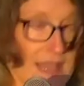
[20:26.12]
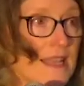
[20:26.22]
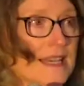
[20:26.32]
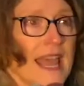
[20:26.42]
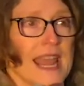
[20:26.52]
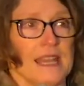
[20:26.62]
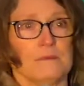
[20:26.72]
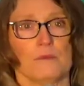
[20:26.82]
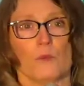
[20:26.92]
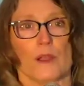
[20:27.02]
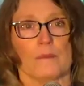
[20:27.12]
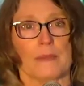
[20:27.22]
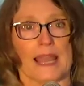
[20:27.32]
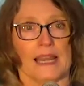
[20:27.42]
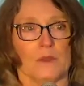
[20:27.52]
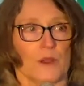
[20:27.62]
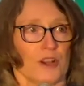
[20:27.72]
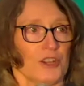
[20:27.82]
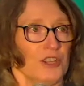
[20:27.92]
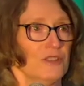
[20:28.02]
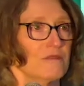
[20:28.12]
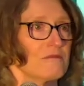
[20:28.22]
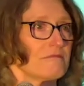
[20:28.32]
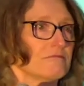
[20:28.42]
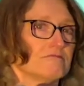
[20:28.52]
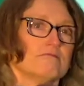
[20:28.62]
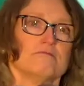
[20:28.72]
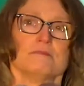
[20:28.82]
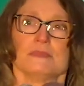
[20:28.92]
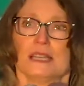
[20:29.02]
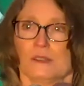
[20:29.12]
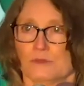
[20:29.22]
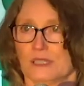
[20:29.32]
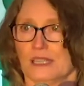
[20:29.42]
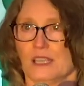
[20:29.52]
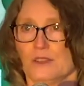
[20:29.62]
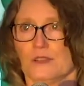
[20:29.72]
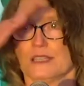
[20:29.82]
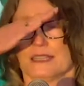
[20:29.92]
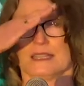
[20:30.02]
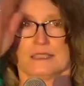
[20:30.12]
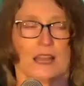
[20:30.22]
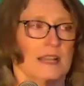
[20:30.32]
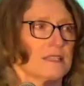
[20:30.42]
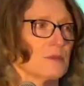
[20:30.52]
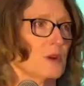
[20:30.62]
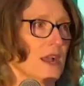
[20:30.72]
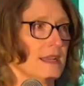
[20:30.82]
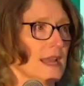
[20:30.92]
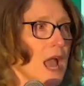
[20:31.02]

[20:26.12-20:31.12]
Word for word: Elaine, where, Bailey, where are you? I don't see you because of these lights are bright.